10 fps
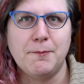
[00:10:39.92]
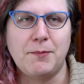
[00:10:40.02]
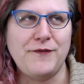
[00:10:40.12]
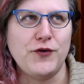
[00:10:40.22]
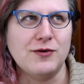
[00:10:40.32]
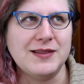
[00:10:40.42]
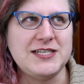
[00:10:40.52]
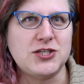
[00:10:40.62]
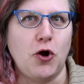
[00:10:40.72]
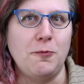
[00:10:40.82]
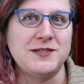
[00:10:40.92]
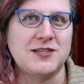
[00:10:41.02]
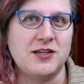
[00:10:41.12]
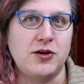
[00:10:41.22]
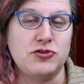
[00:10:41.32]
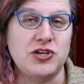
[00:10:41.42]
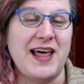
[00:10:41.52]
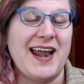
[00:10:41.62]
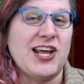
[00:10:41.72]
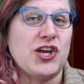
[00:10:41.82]
But if you're at least open to the notion
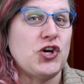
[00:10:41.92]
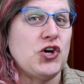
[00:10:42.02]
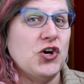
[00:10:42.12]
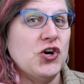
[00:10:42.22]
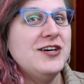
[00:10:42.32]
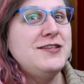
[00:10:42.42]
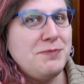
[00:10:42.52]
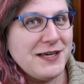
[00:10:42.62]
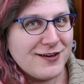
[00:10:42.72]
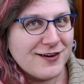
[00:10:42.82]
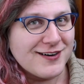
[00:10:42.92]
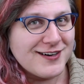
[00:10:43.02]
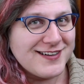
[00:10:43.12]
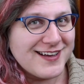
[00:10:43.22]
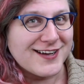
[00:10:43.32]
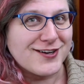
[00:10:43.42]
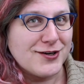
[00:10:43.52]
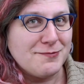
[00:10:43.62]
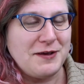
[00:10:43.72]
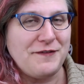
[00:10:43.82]
that it could be good and it
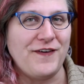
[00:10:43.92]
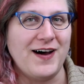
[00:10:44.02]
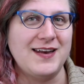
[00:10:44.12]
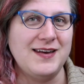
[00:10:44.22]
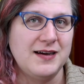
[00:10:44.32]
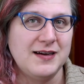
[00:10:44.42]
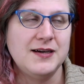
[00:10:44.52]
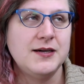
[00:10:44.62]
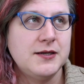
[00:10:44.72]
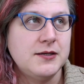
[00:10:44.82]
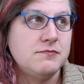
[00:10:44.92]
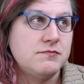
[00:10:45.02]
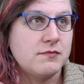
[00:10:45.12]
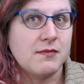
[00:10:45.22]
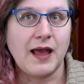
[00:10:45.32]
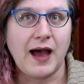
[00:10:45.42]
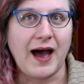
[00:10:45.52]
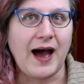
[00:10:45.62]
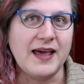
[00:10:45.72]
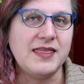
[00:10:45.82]
could be fun,
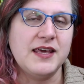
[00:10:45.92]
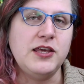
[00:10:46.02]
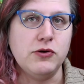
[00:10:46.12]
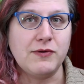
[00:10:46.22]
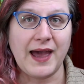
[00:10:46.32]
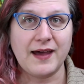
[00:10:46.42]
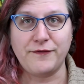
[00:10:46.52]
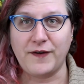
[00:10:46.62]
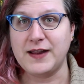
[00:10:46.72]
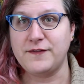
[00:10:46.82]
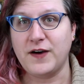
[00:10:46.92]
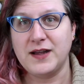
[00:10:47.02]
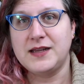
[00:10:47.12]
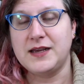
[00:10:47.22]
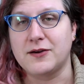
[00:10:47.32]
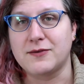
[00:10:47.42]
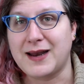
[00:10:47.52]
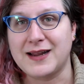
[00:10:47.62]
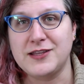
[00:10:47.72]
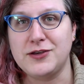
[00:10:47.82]
I think you can find fun here,
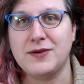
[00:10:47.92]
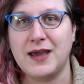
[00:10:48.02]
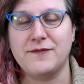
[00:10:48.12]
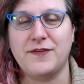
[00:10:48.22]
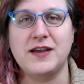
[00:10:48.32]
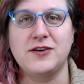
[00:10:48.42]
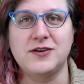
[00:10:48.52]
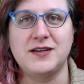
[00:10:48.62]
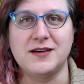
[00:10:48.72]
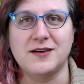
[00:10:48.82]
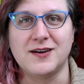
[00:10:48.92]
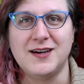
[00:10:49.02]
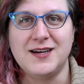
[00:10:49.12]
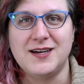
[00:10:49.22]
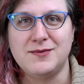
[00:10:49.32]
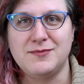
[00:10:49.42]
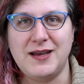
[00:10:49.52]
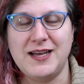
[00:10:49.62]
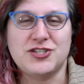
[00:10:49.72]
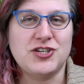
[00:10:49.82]
and I think you can find good here.
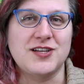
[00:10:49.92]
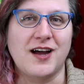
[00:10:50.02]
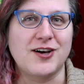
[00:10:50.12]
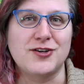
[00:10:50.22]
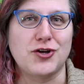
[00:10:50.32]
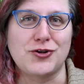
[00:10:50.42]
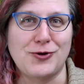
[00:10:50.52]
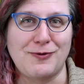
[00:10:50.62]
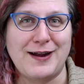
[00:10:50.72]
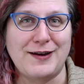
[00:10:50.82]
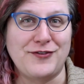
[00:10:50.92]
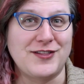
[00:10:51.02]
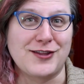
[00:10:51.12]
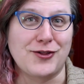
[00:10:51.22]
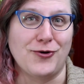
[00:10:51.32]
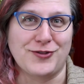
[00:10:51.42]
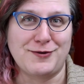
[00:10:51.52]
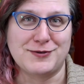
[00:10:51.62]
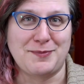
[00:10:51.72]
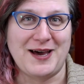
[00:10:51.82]
It's just not going to turn you around if you think the whole
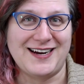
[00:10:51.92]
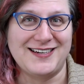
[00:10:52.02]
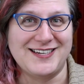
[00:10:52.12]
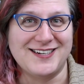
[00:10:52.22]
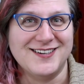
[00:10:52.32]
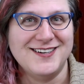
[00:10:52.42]
thing was a bad idea.